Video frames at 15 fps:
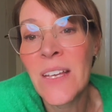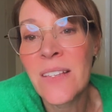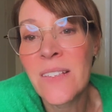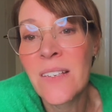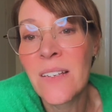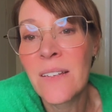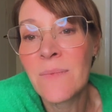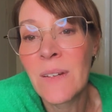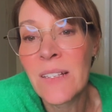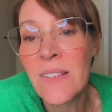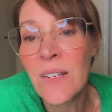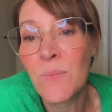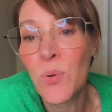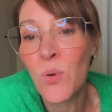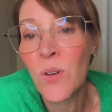That's
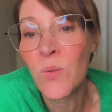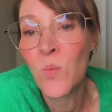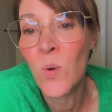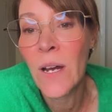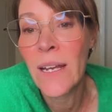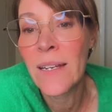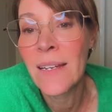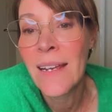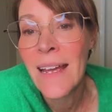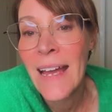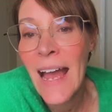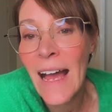an important one.